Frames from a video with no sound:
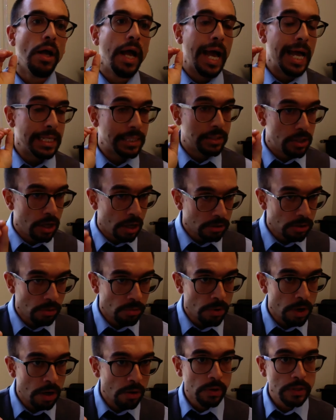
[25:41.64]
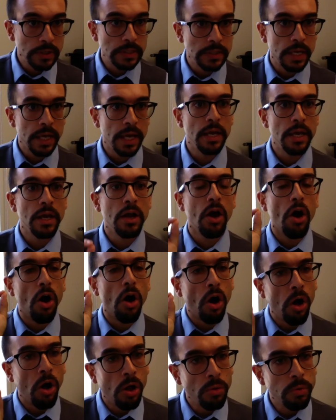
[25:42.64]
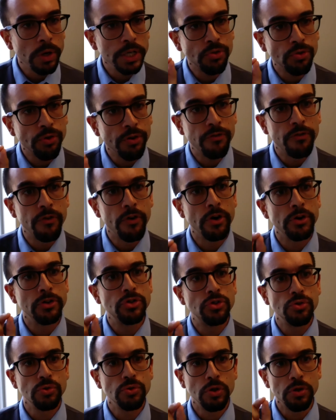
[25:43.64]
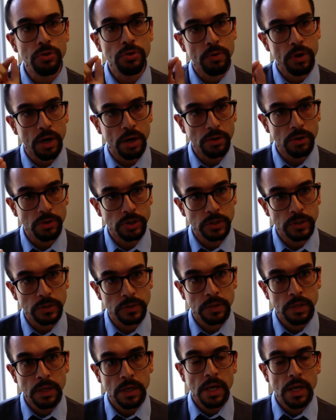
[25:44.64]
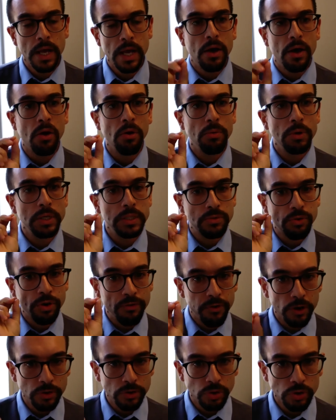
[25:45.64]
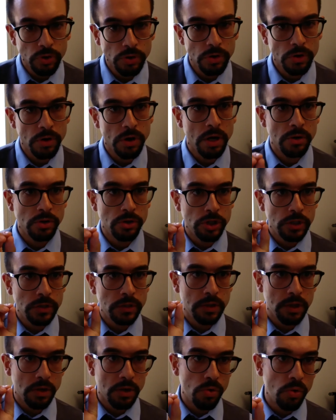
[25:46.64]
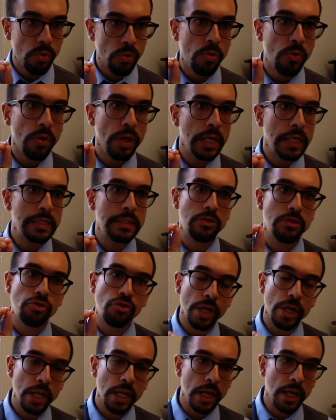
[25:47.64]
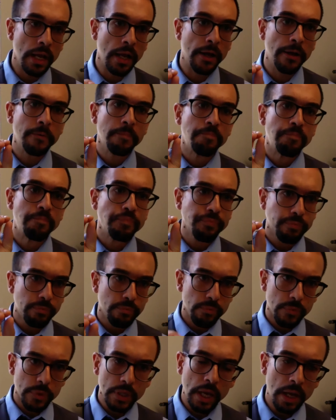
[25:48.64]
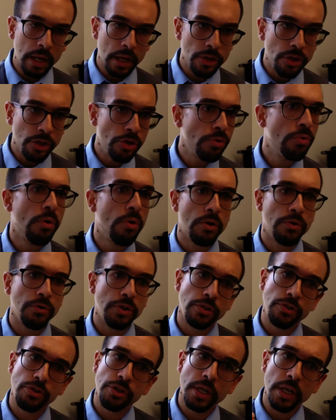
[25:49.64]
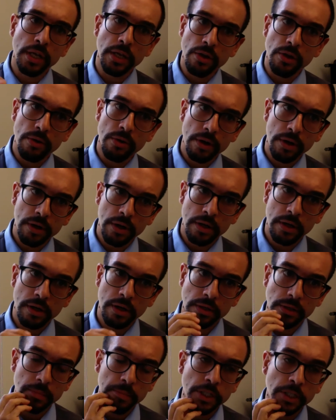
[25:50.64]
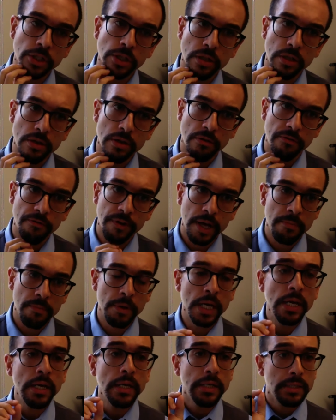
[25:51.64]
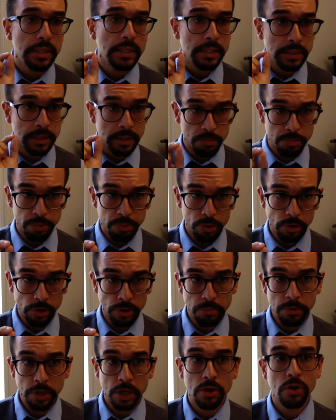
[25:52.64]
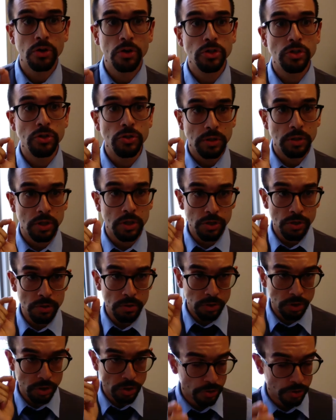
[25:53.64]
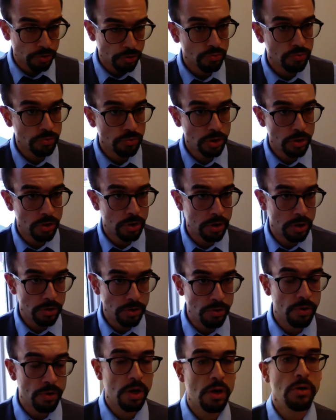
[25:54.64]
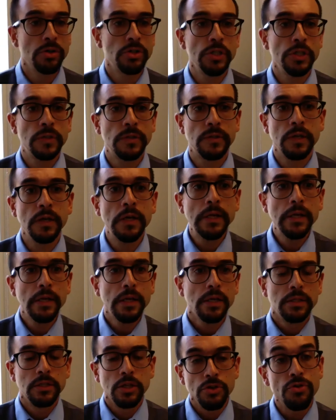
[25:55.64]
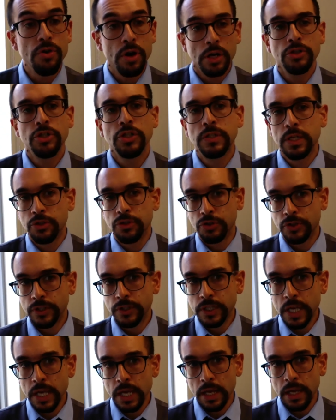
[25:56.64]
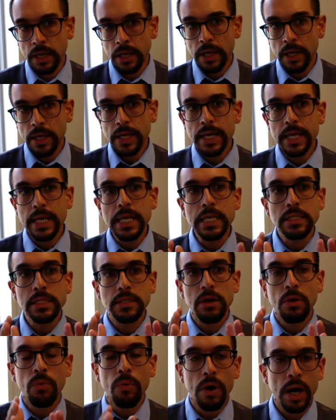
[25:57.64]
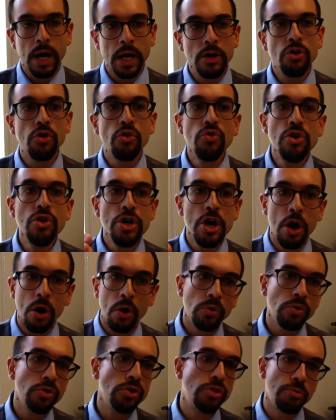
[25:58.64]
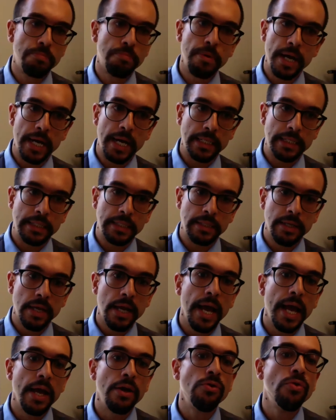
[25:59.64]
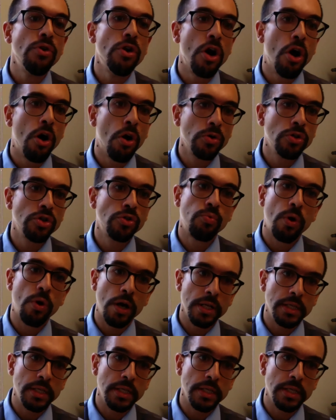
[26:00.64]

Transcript: As Dr. Wang was saying, always refer to the neurologist. Always refer to the neurologist who is treating uh, you or is treating your uh, the patient in your family this is important because the, your your neurologist the neurologist that you're seeing mm-hmm. is the one who knows you best and who knows what